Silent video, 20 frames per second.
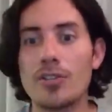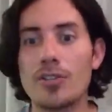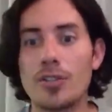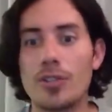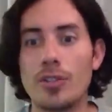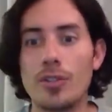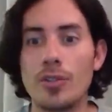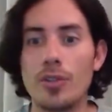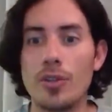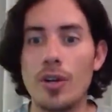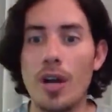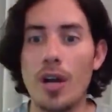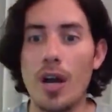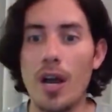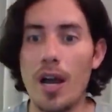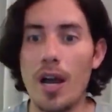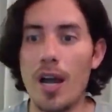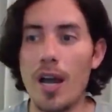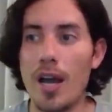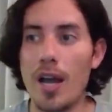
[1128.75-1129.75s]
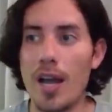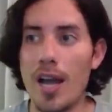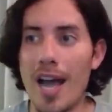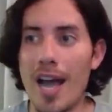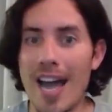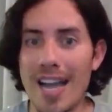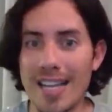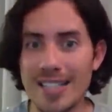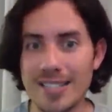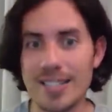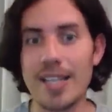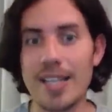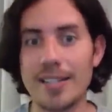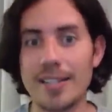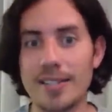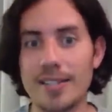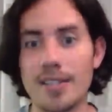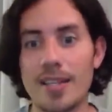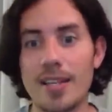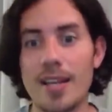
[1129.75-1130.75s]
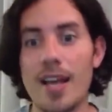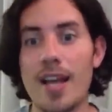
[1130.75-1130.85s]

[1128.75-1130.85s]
to Iceland.